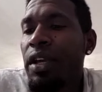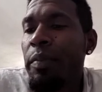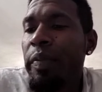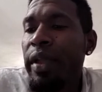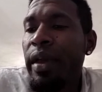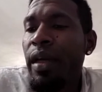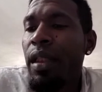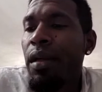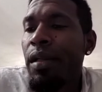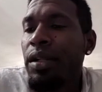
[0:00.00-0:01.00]

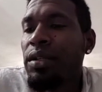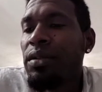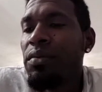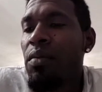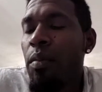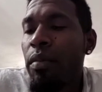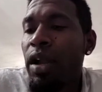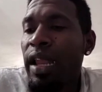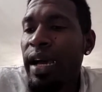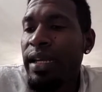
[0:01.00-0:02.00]
JPL,
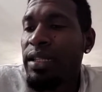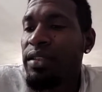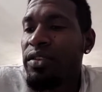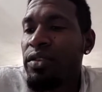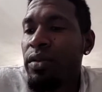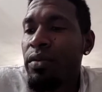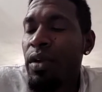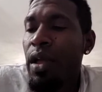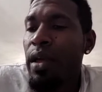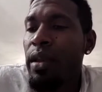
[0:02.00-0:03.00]
Molynes,
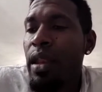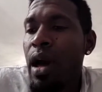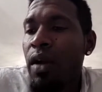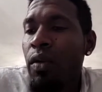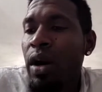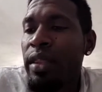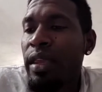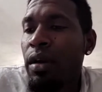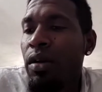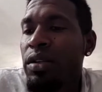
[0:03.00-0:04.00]
knock
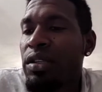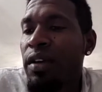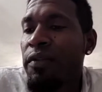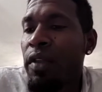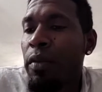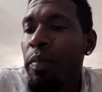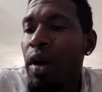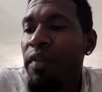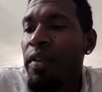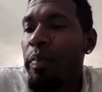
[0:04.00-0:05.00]
Waterhouse
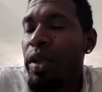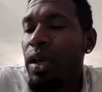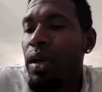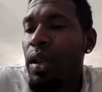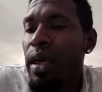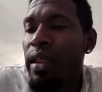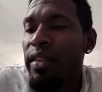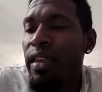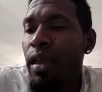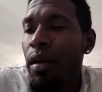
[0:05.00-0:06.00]
after after pinnacle
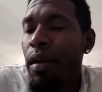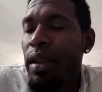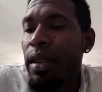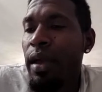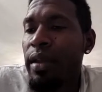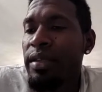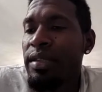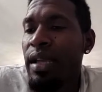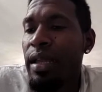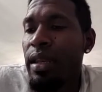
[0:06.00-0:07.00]
of the tier at the,
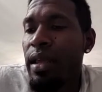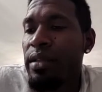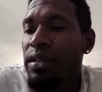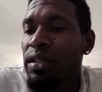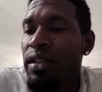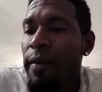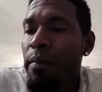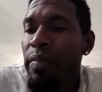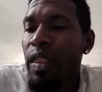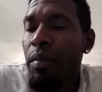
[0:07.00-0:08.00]
the
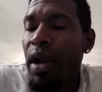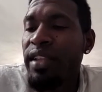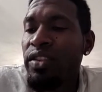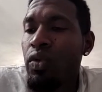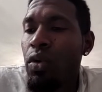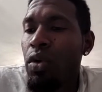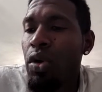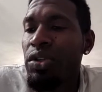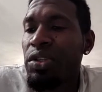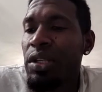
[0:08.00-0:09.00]
standings by
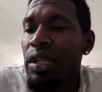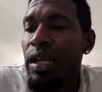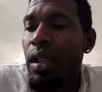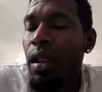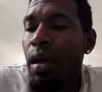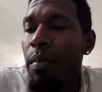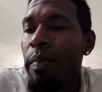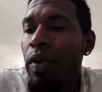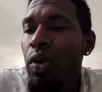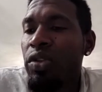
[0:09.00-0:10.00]
two goals to
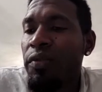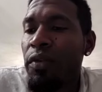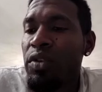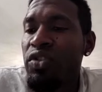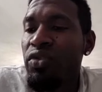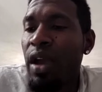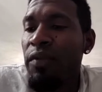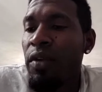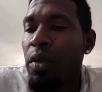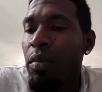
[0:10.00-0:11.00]
nil. Beautiful
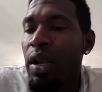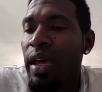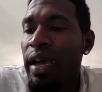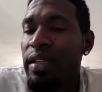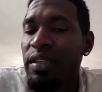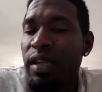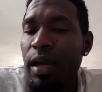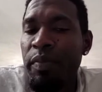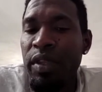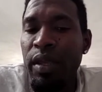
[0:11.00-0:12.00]
strike from the
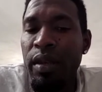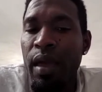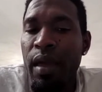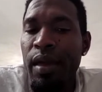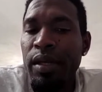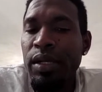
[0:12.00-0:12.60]
Molynes captain.